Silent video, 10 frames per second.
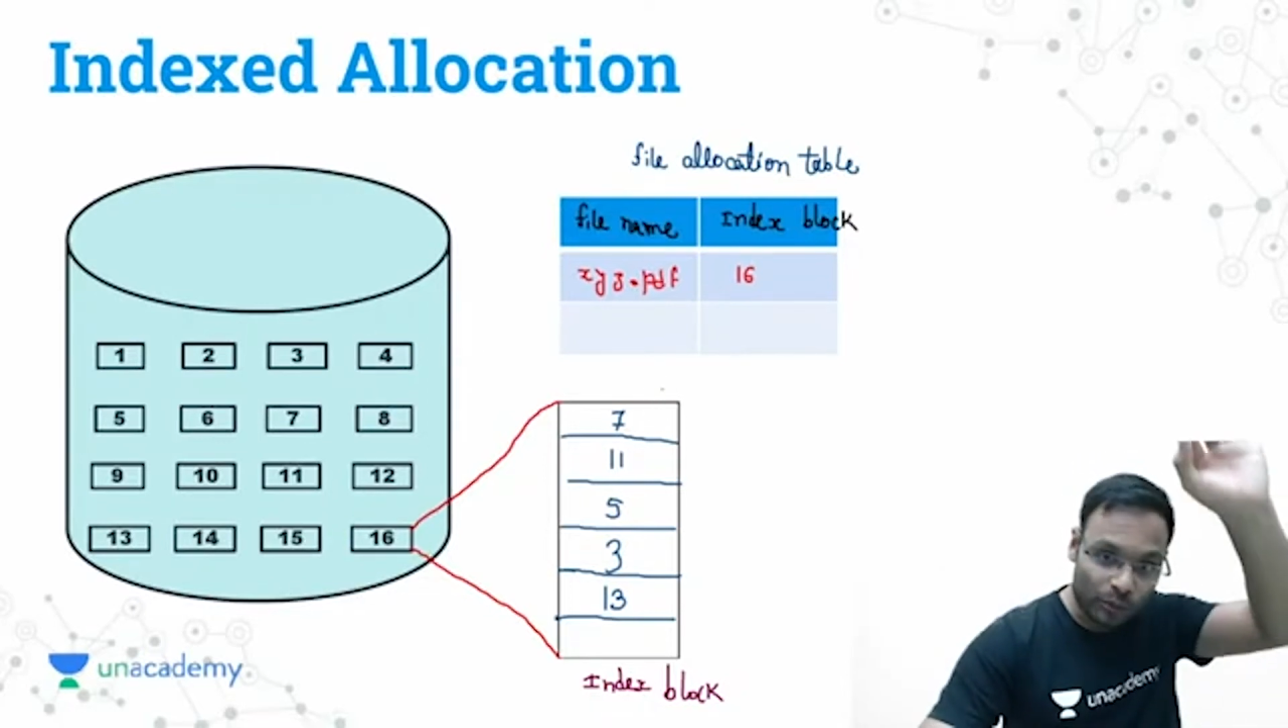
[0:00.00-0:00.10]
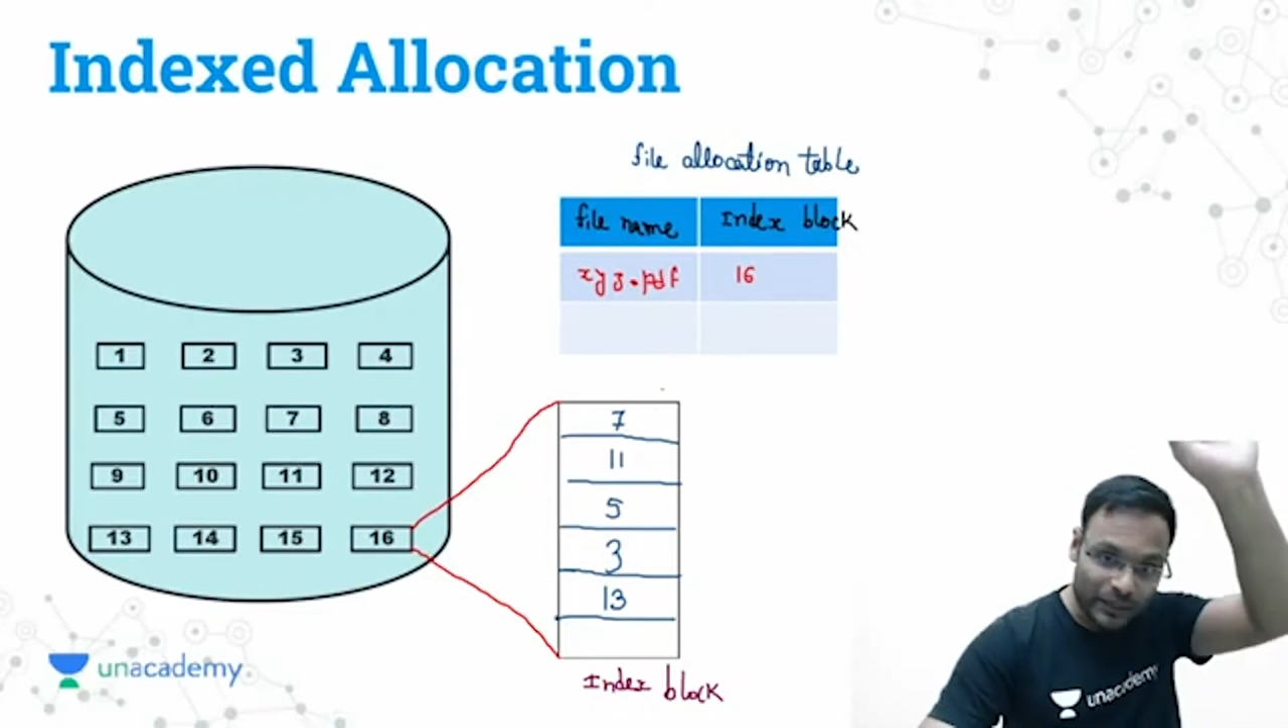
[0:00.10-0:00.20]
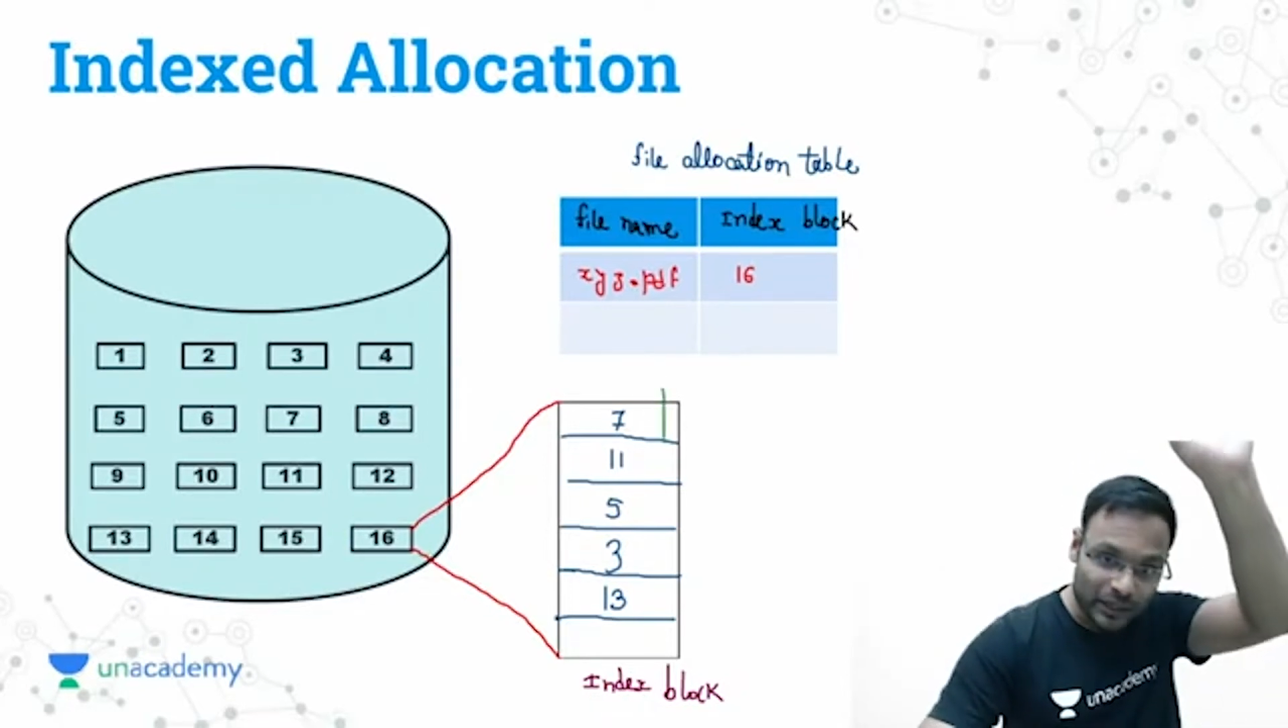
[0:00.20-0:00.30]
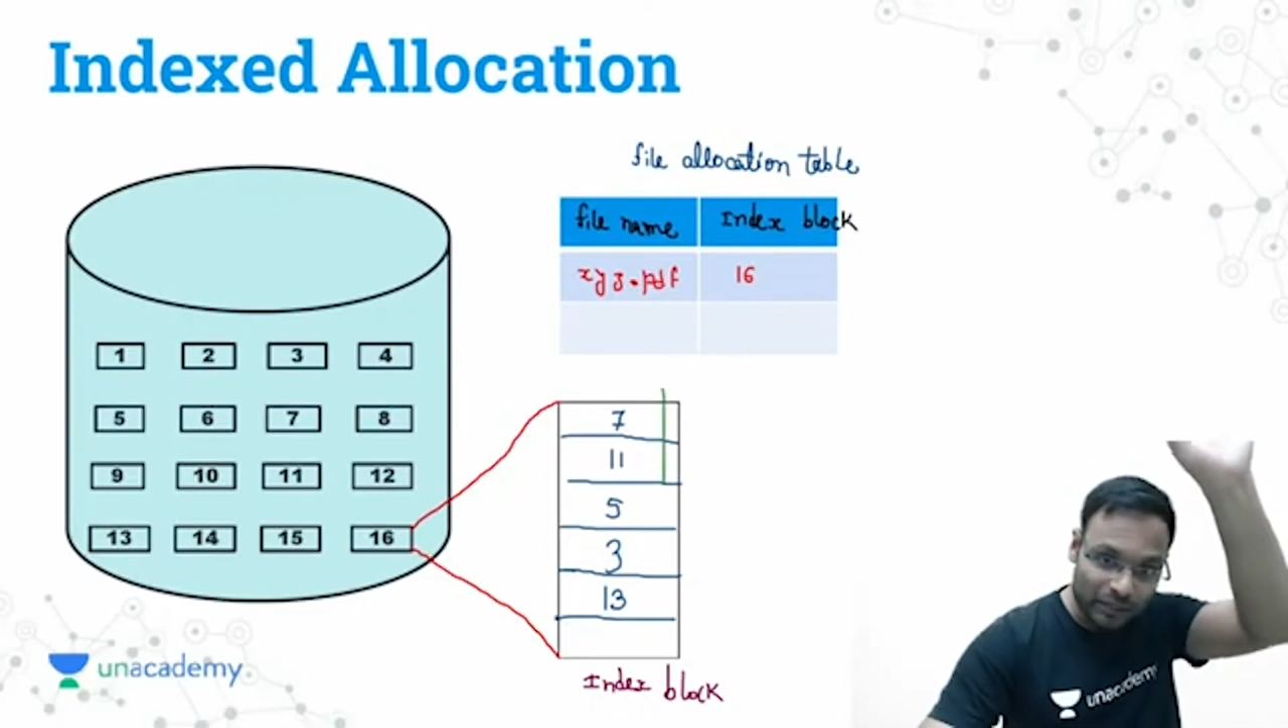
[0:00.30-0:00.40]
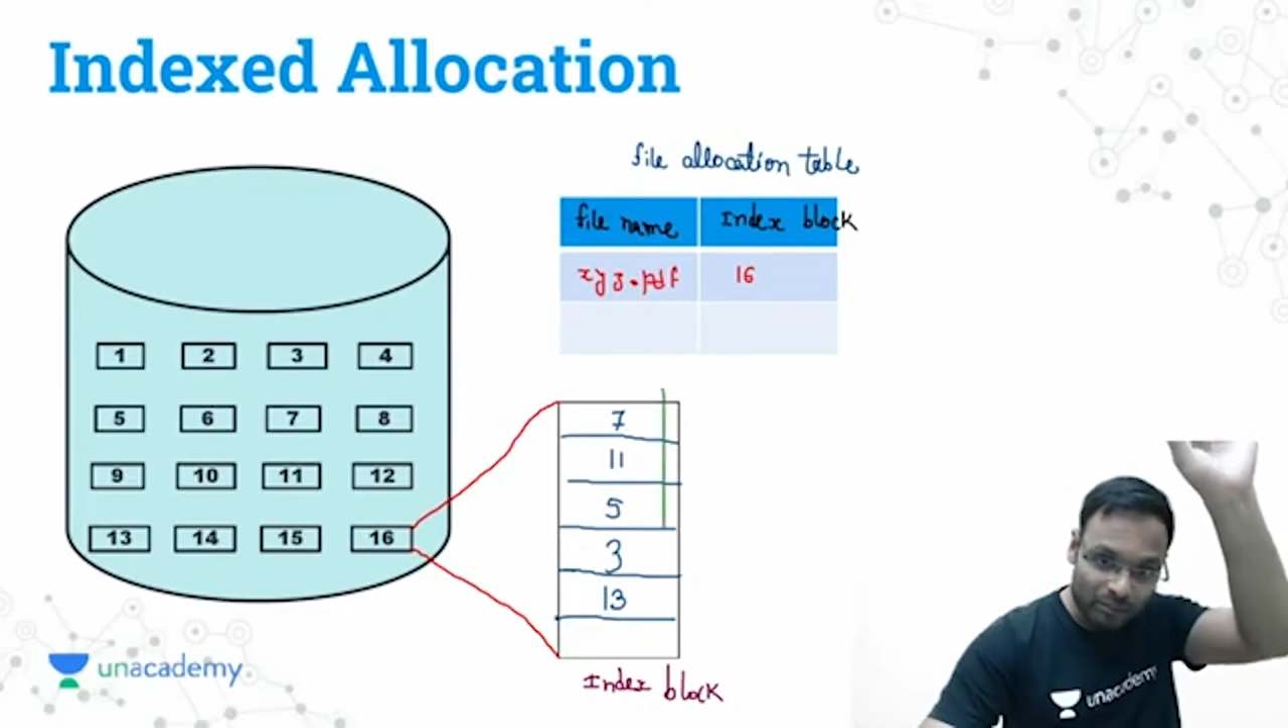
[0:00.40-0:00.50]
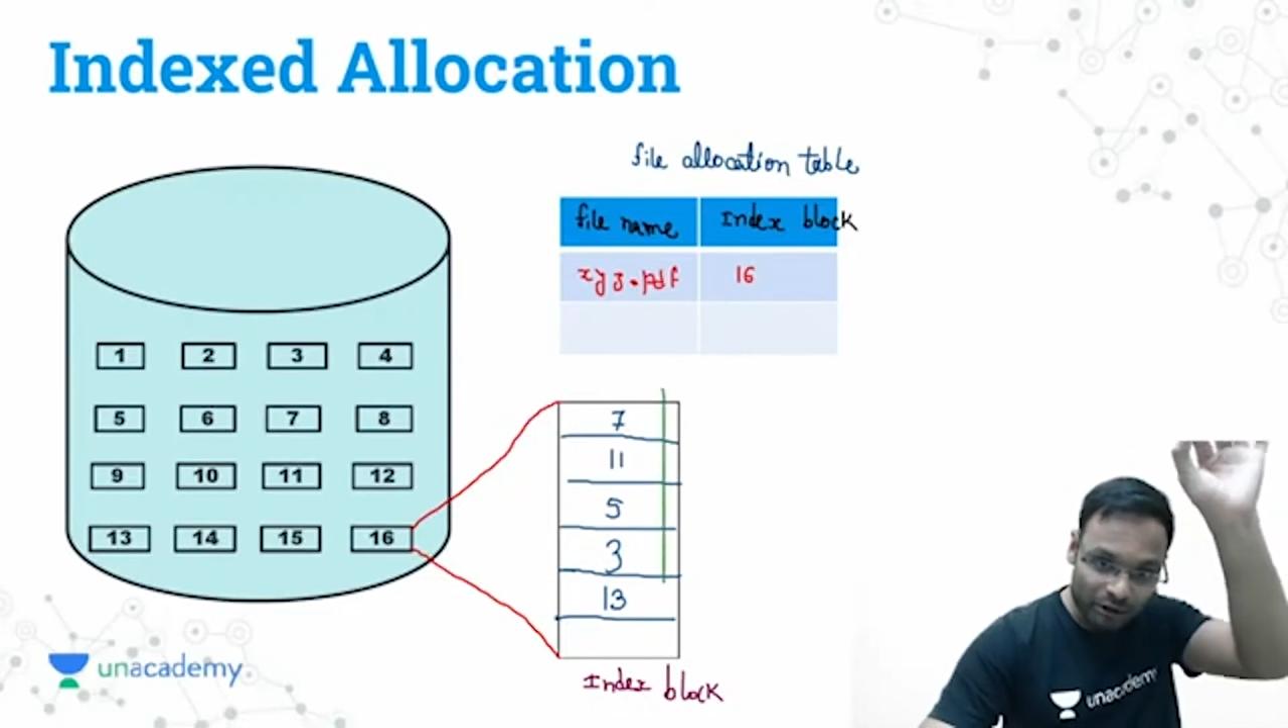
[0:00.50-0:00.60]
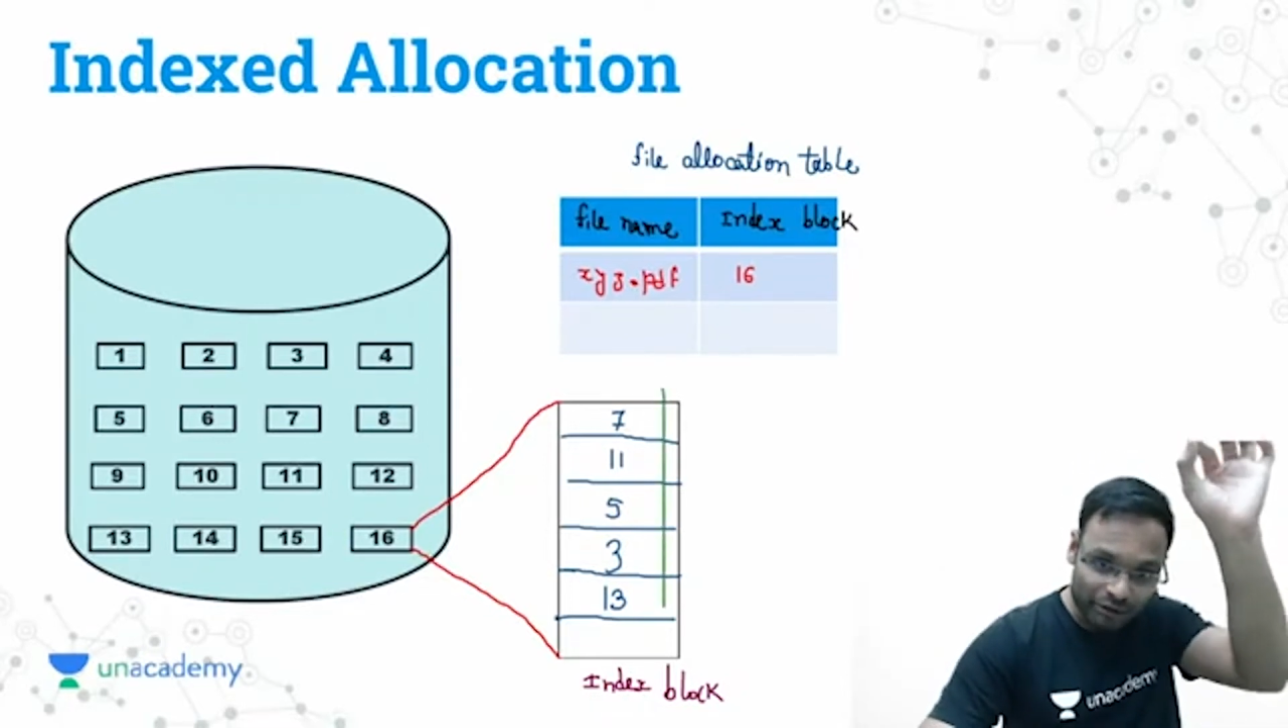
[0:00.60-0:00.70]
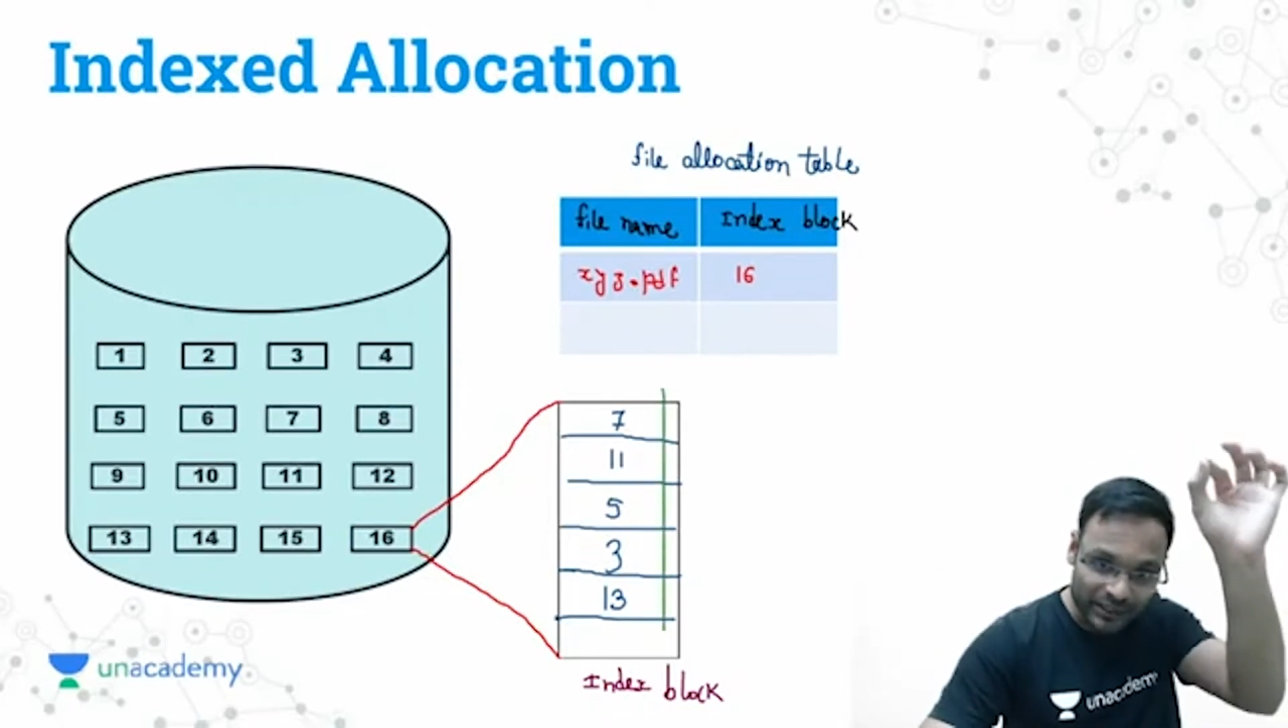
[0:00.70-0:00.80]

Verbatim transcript: many number of